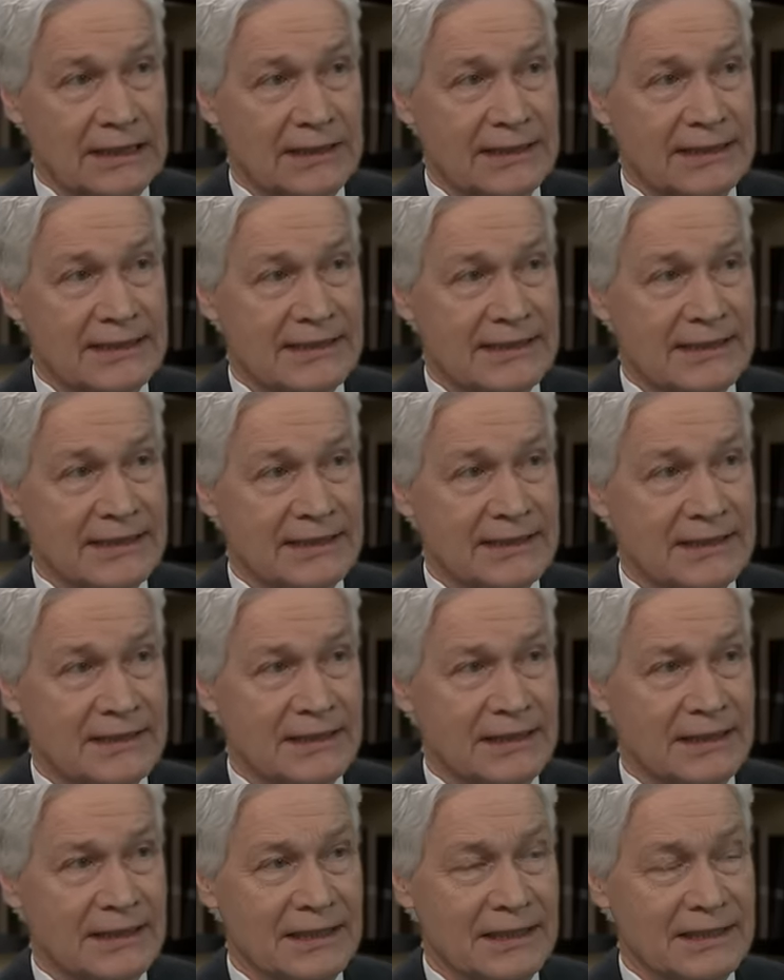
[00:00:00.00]
These
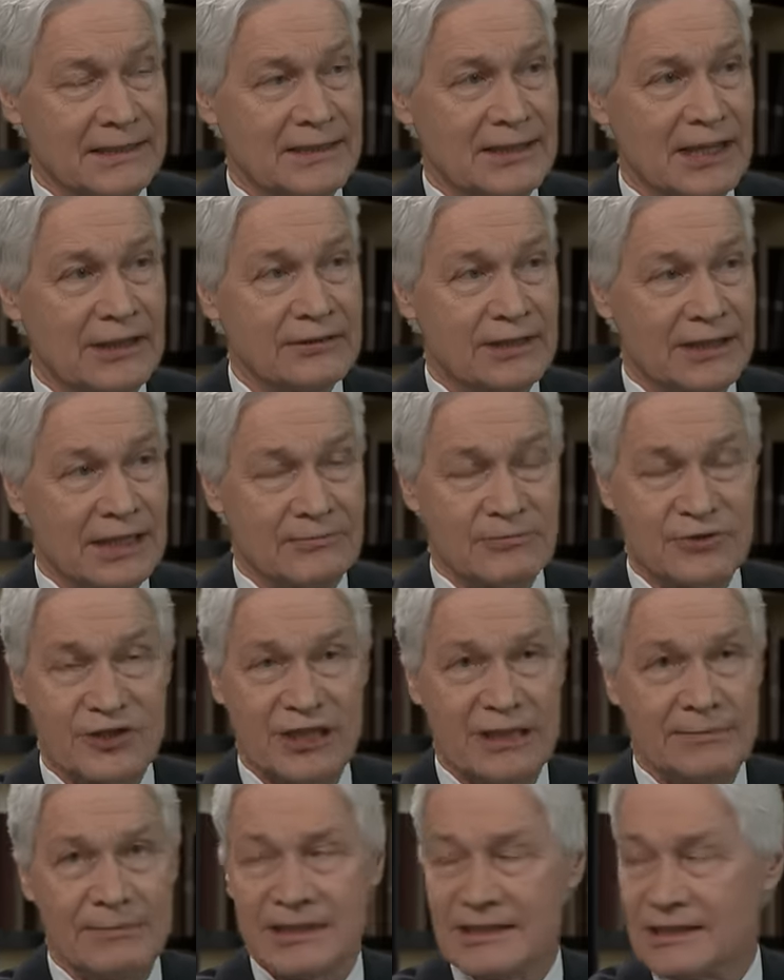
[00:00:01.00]
things don't come
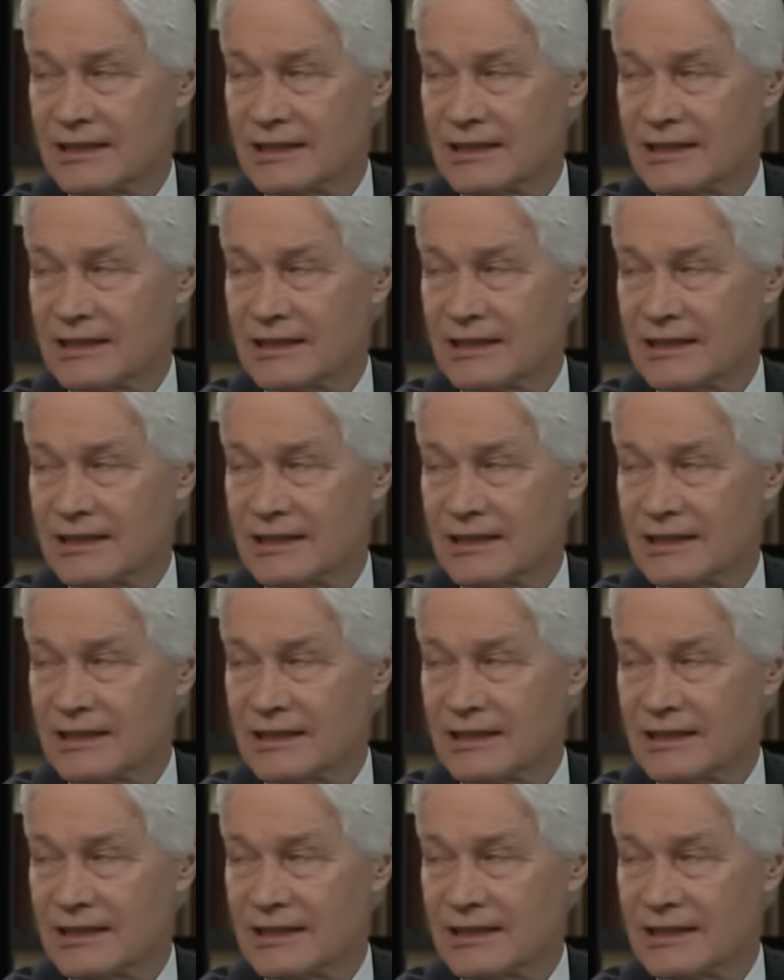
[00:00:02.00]
cheap.